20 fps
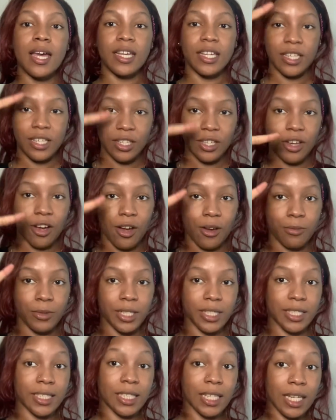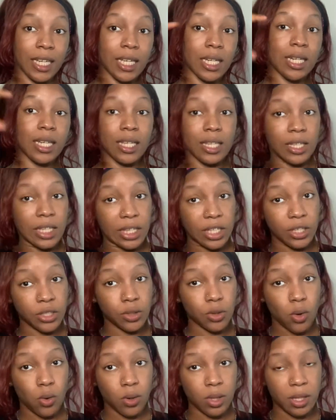y'all would have seen there's a
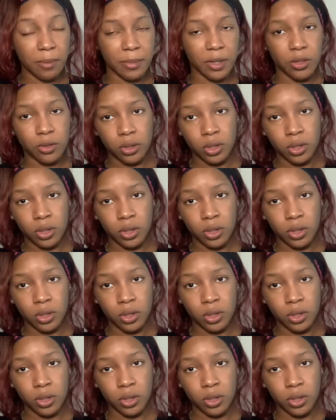hole in the middle.